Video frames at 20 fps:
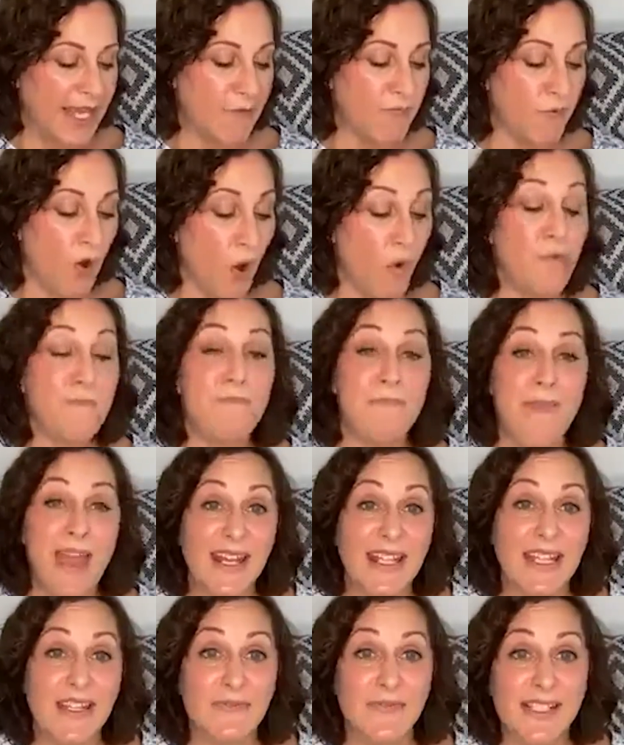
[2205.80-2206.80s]
he wrote
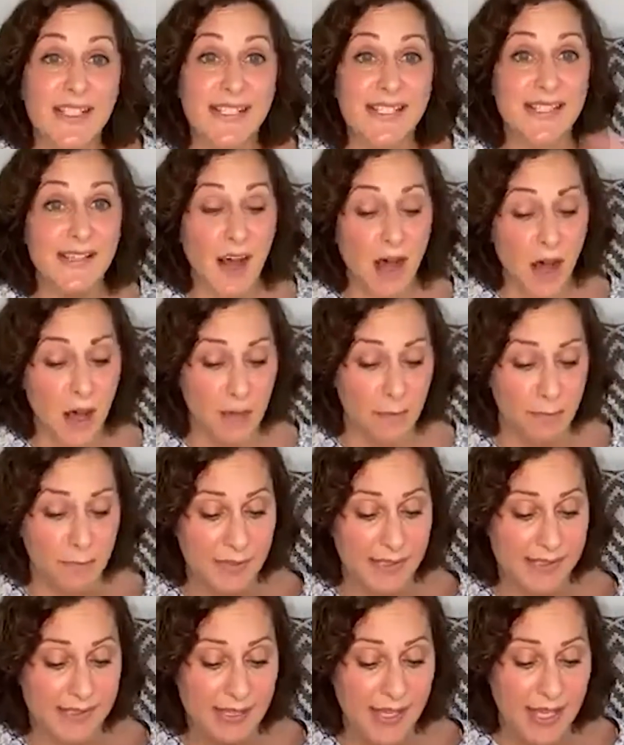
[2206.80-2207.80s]
many of the
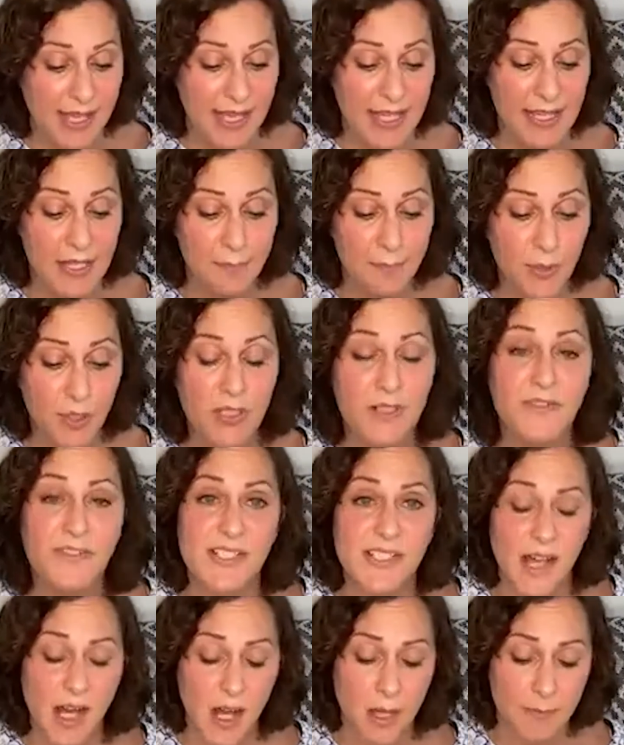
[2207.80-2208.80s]
Psalms in the book
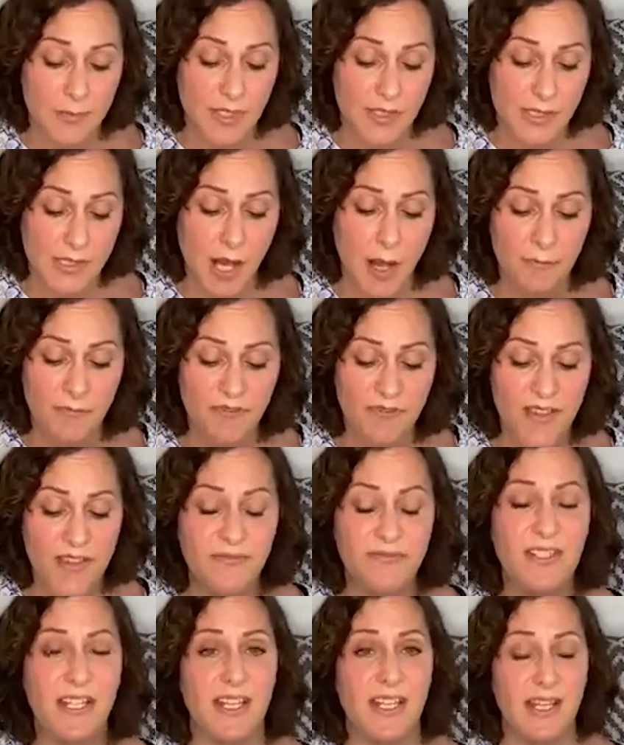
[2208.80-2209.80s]
of Psalms. Psalm
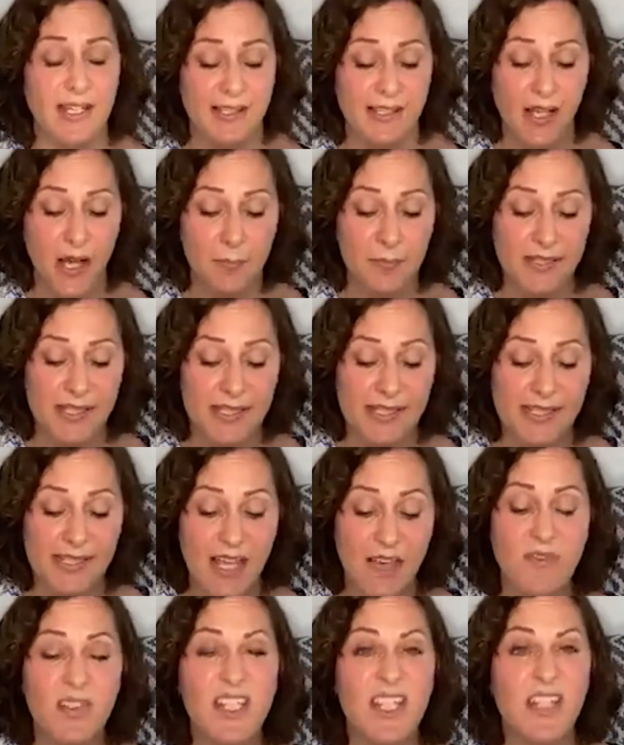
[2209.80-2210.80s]
50, Psalms
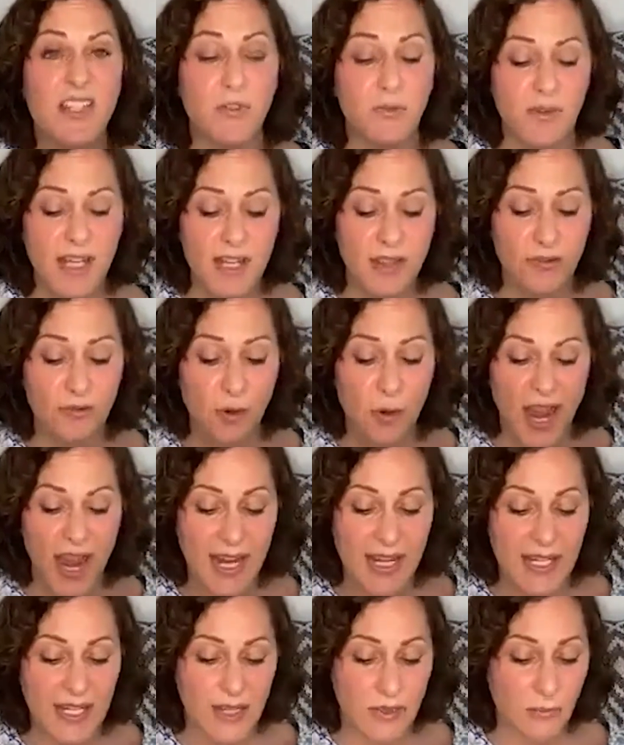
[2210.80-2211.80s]
73 through
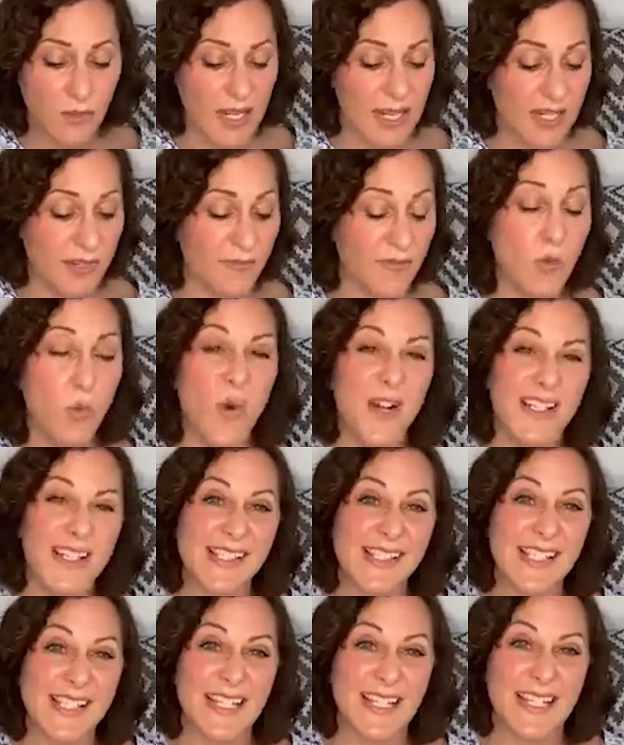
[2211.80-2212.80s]
83. And if you
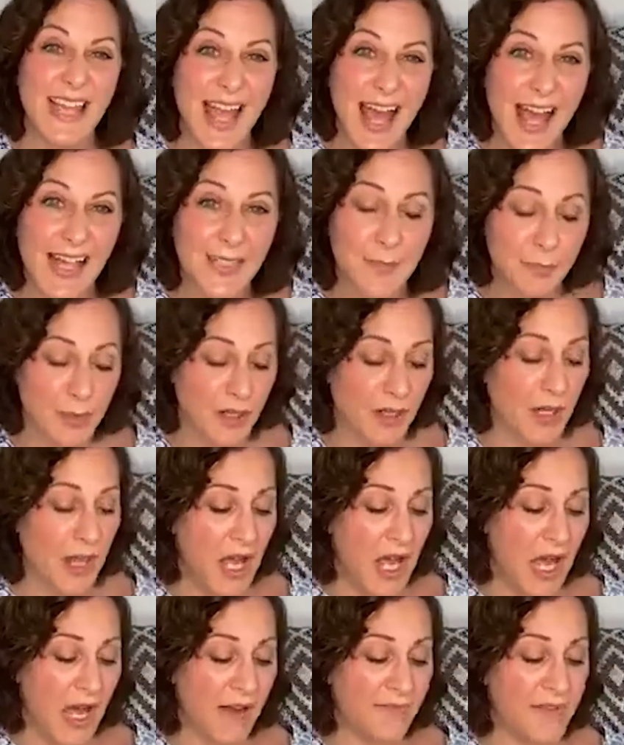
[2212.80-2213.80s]
want to see the
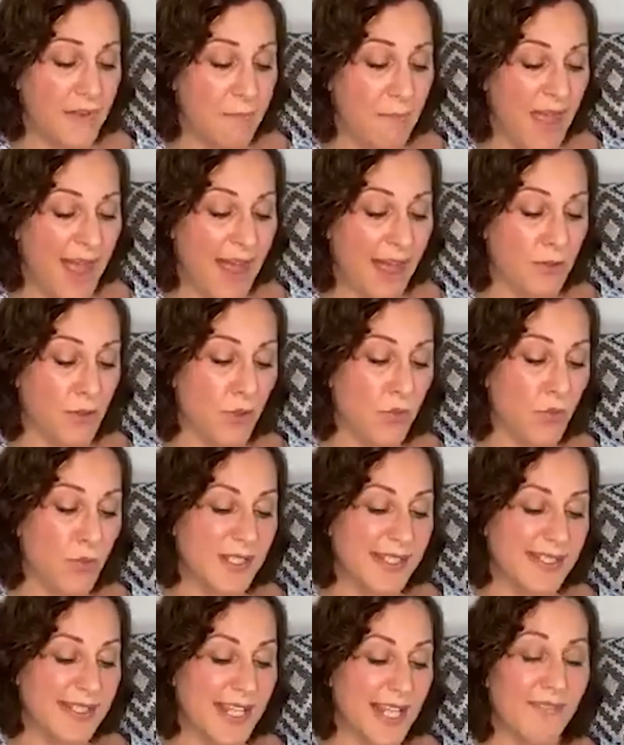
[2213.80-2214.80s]
caliber of the man who
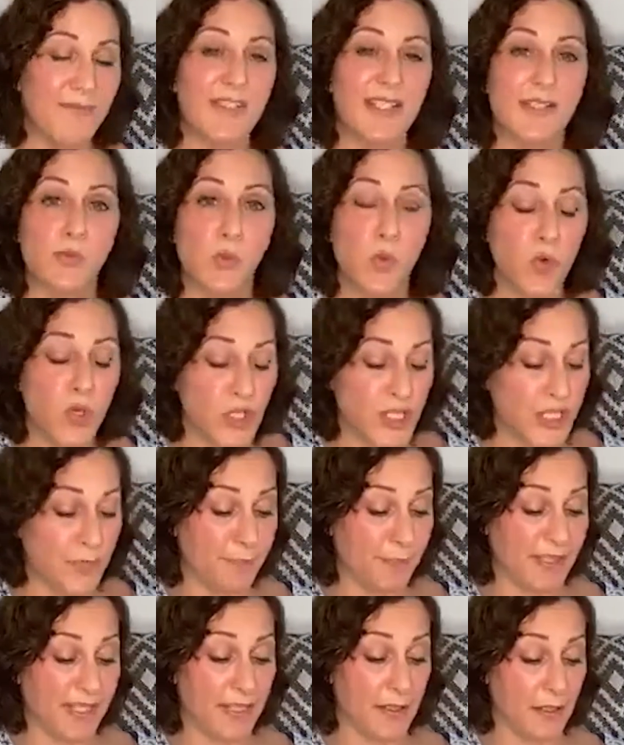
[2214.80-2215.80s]
was David's
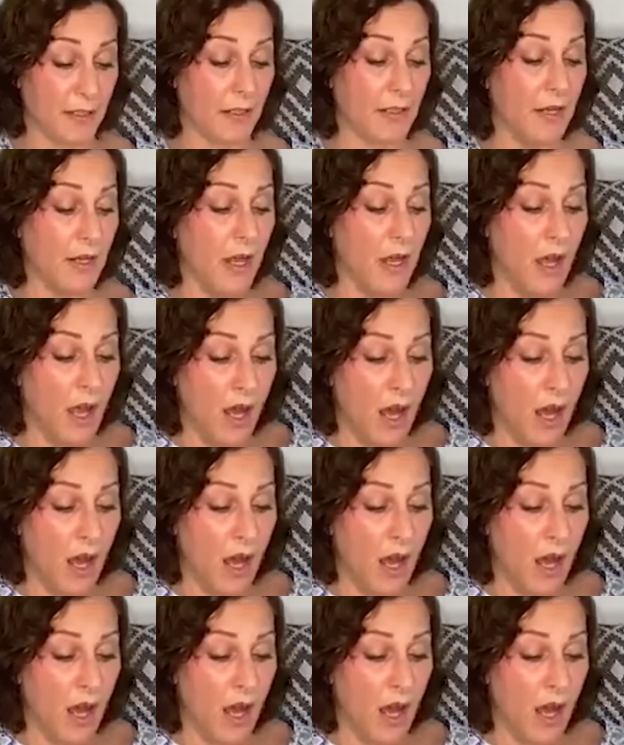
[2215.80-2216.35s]
worship leader,